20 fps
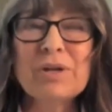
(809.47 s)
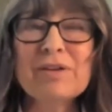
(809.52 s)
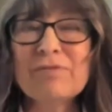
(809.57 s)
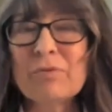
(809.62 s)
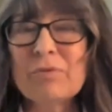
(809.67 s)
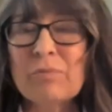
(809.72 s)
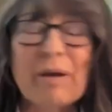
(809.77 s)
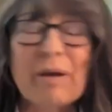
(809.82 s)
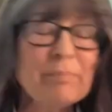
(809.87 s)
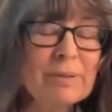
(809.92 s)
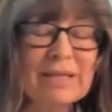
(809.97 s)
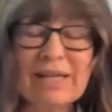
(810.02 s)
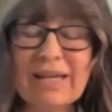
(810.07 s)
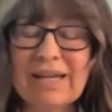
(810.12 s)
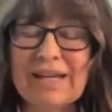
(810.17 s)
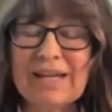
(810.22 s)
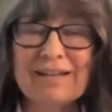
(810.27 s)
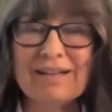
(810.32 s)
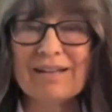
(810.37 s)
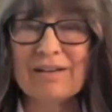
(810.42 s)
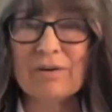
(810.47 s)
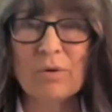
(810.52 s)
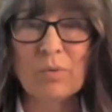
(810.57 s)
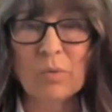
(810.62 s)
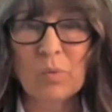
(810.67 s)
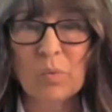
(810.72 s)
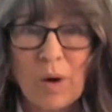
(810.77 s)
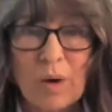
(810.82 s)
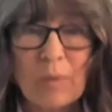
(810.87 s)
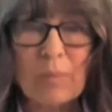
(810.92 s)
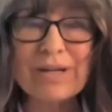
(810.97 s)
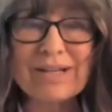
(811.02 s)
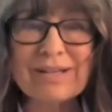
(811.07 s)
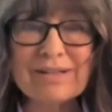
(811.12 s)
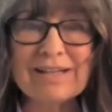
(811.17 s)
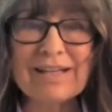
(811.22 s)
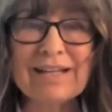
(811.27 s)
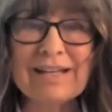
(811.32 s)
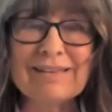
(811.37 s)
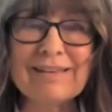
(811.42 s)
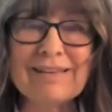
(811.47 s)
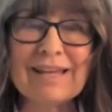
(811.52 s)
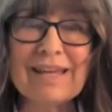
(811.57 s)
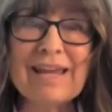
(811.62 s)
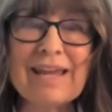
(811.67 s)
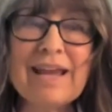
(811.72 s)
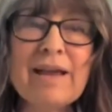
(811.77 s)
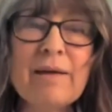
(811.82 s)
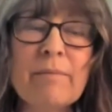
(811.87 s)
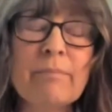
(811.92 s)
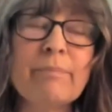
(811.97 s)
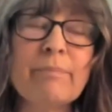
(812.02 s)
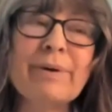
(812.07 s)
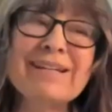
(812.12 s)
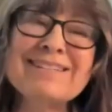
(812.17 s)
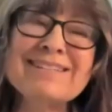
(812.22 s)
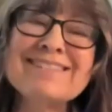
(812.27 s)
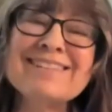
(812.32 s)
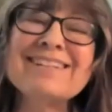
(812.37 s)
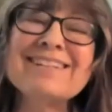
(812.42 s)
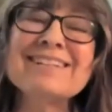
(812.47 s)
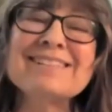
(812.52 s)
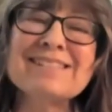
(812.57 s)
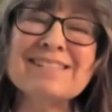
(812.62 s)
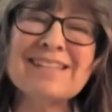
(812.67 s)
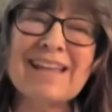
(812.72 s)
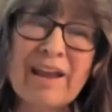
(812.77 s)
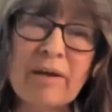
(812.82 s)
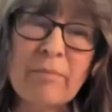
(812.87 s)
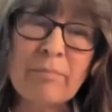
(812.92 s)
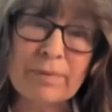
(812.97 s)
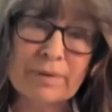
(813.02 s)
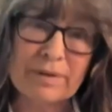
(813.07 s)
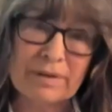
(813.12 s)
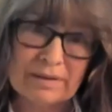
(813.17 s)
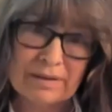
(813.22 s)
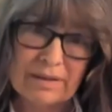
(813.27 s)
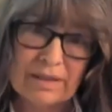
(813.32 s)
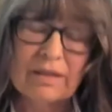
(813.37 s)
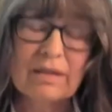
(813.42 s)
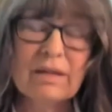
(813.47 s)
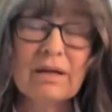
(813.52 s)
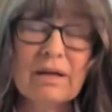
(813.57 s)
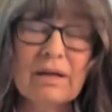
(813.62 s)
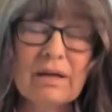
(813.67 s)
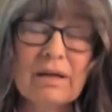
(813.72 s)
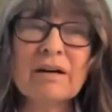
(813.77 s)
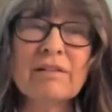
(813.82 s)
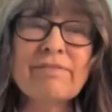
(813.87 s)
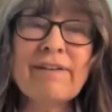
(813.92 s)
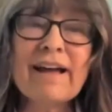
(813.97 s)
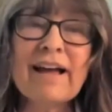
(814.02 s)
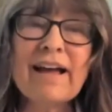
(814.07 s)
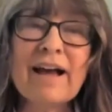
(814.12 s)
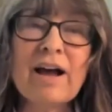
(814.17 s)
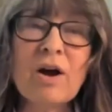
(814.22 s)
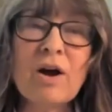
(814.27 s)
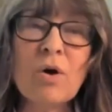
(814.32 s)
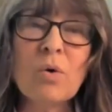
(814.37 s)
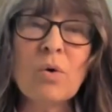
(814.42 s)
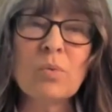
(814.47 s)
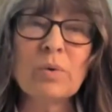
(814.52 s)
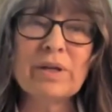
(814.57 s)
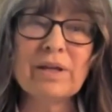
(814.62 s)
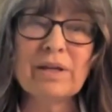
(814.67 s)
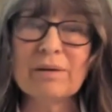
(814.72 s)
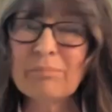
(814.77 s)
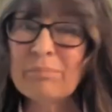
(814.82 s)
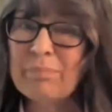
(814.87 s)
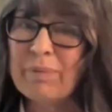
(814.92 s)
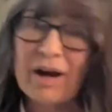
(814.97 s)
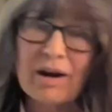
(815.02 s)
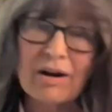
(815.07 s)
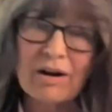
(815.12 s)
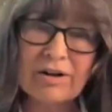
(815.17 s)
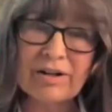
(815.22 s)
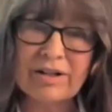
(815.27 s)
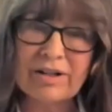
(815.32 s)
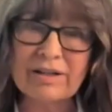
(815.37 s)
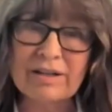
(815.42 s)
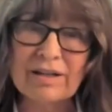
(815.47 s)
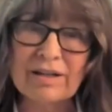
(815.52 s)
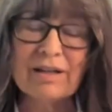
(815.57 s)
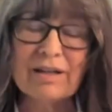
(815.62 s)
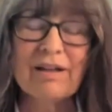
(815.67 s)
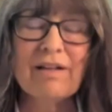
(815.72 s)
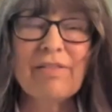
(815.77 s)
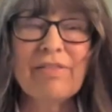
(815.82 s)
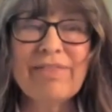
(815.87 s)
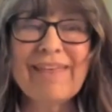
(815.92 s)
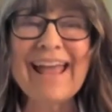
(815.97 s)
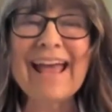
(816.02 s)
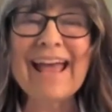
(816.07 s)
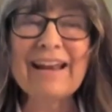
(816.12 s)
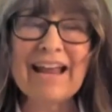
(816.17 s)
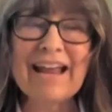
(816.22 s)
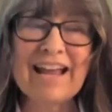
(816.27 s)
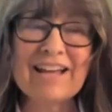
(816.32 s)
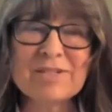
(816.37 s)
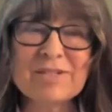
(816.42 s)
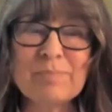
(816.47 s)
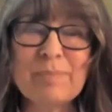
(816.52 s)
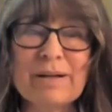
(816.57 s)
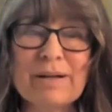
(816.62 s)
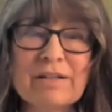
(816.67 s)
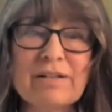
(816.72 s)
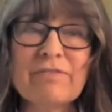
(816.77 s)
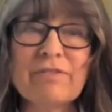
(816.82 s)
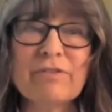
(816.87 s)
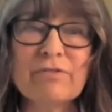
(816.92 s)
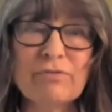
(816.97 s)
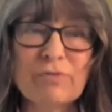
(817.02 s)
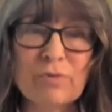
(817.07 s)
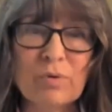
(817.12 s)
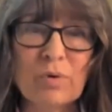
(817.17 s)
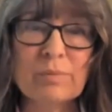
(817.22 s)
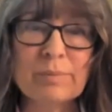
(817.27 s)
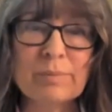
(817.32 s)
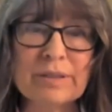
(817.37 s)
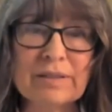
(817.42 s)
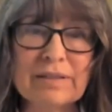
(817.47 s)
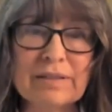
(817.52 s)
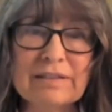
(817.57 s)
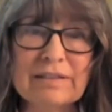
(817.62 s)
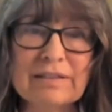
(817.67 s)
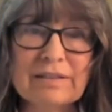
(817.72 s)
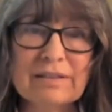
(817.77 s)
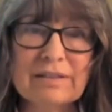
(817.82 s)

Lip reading: replicate what we did at the camp, but it's an example of how we imparted that aspect of the formula